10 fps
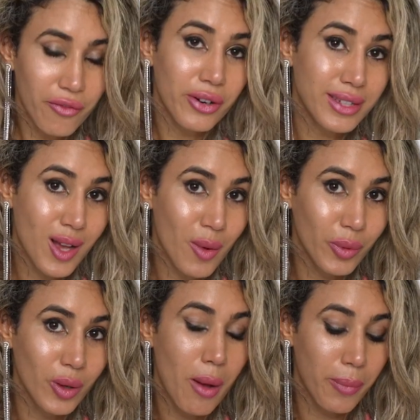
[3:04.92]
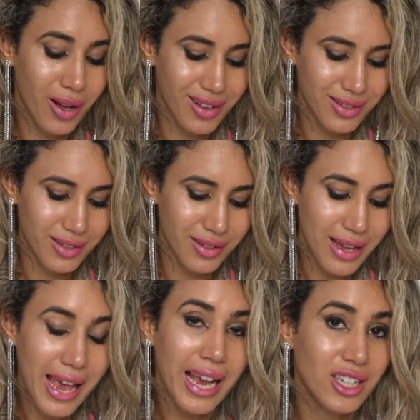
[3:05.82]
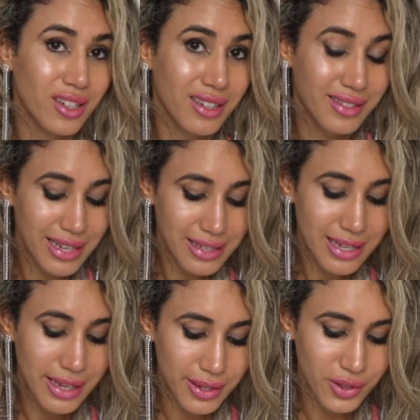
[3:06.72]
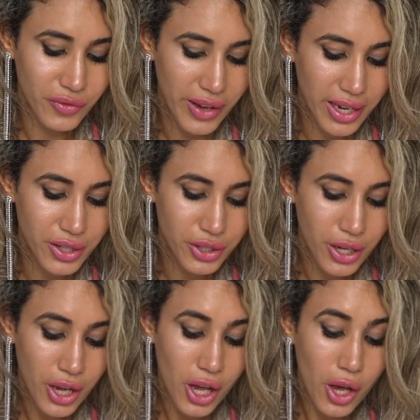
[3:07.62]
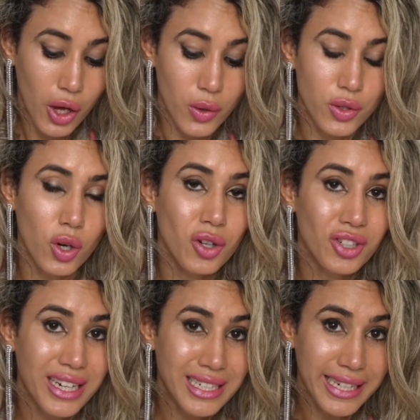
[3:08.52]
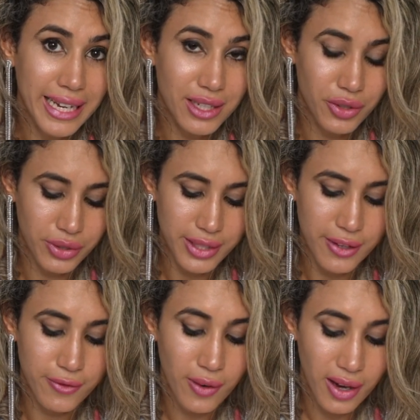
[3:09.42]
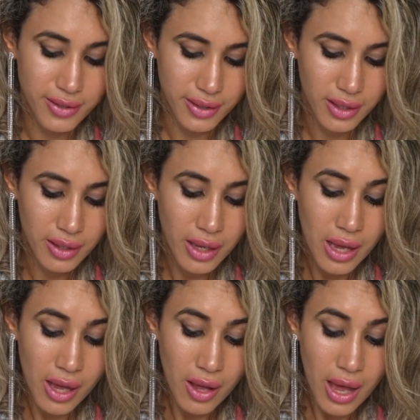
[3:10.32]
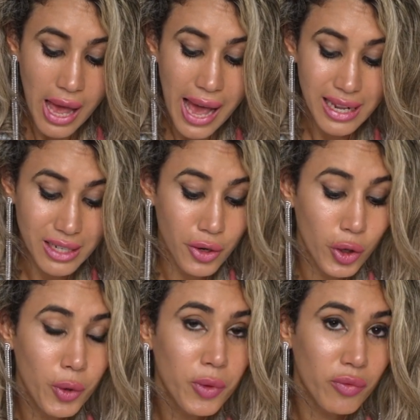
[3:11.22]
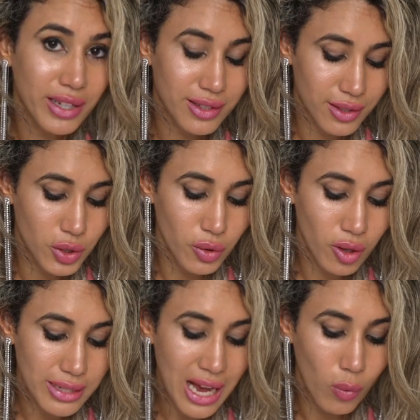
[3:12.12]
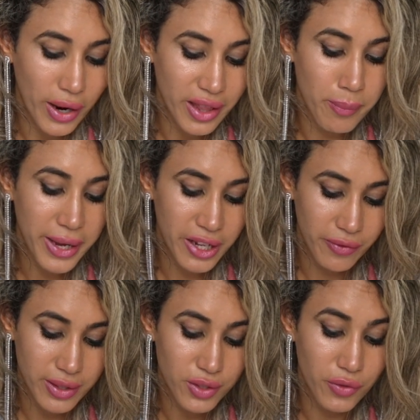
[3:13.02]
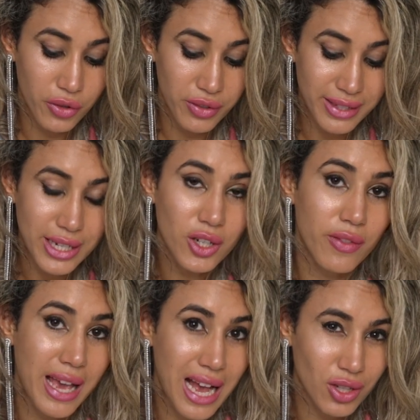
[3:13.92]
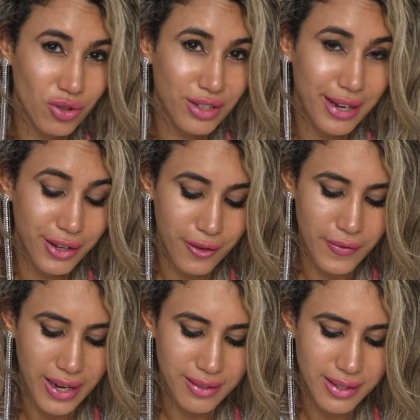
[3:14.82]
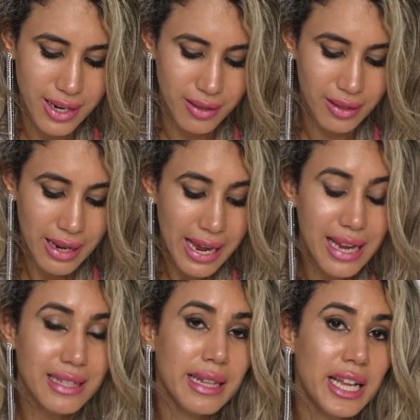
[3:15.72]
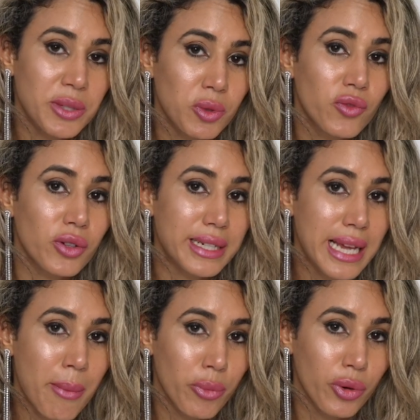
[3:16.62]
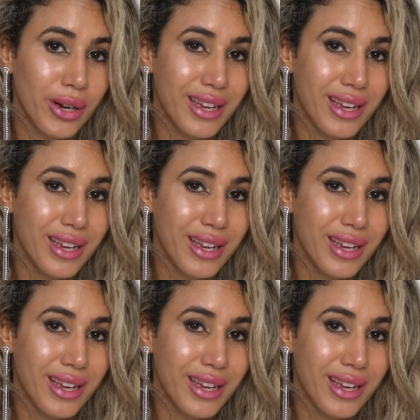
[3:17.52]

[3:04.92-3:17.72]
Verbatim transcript: For example, a person aged under 60 years of age who is contraindicated to receive Pfizer and in whom the risks do not outweigh the benefits for the receipt of the AstraZeneca vaccine, is eligible for a temporary